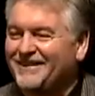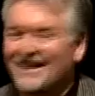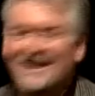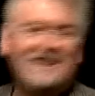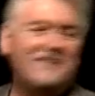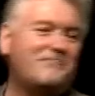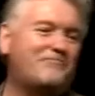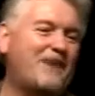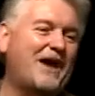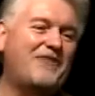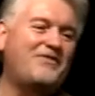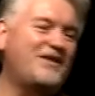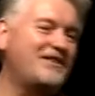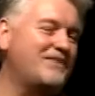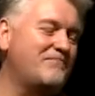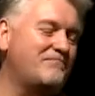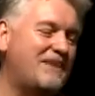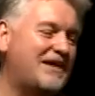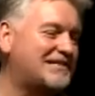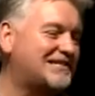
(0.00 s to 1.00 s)
Then I
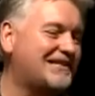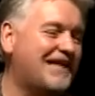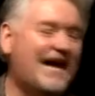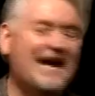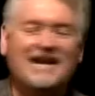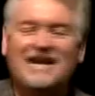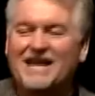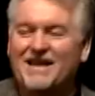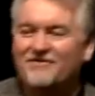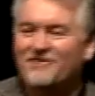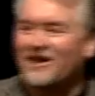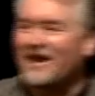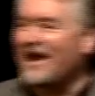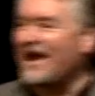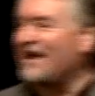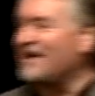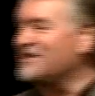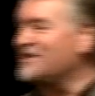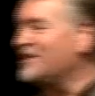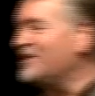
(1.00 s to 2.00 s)
think the best line he ever
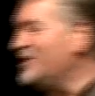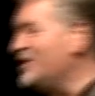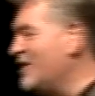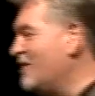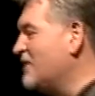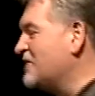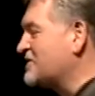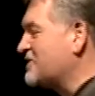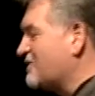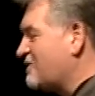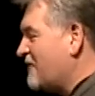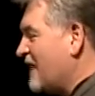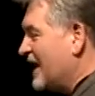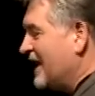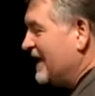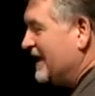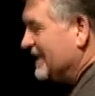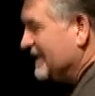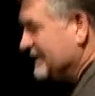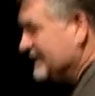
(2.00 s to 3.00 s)
had, he said, you know what's so
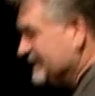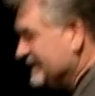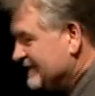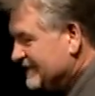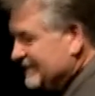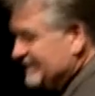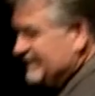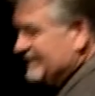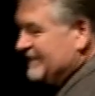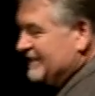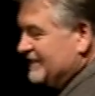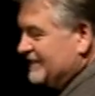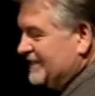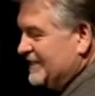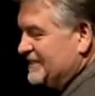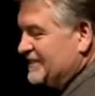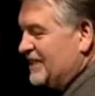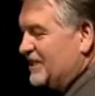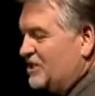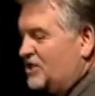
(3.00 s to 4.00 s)
funny?
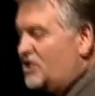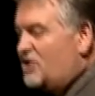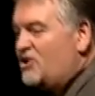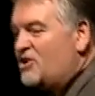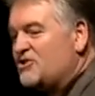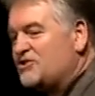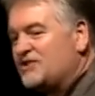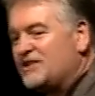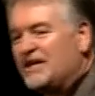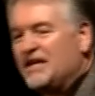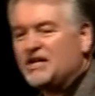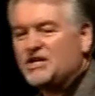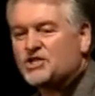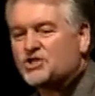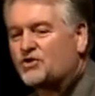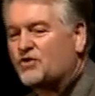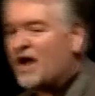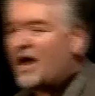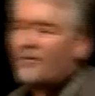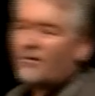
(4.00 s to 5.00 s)
He said, you used to get
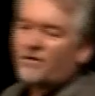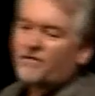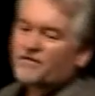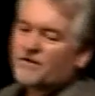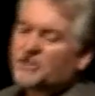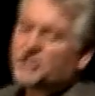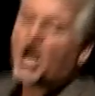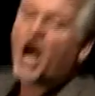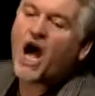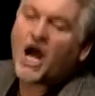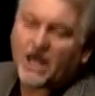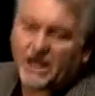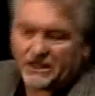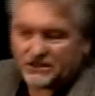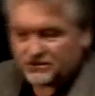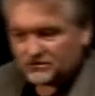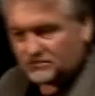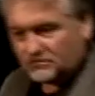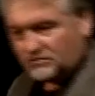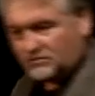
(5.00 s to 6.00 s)
in trouble for
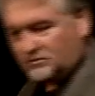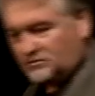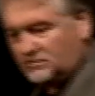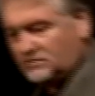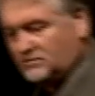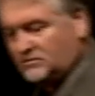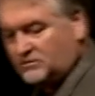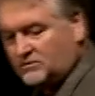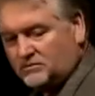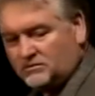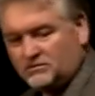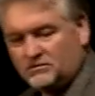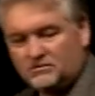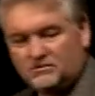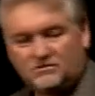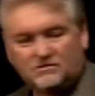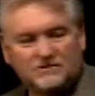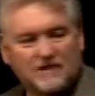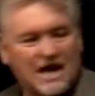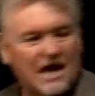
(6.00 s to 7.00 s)
talking.
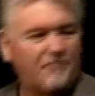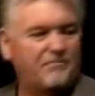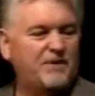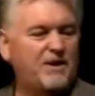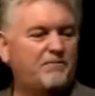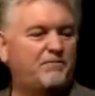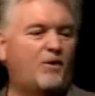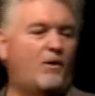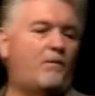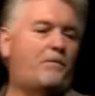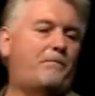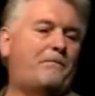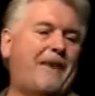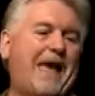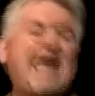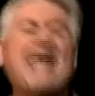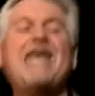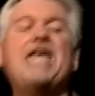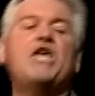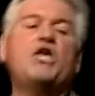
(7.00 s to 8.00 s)
Now people
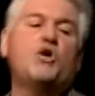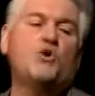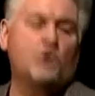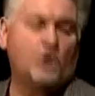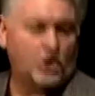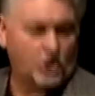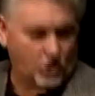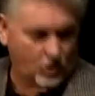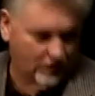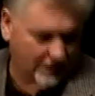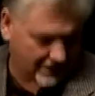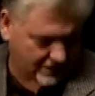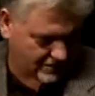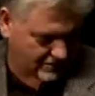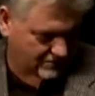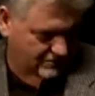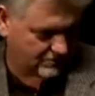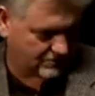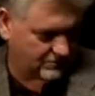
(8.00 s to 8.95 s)
pay you to do it.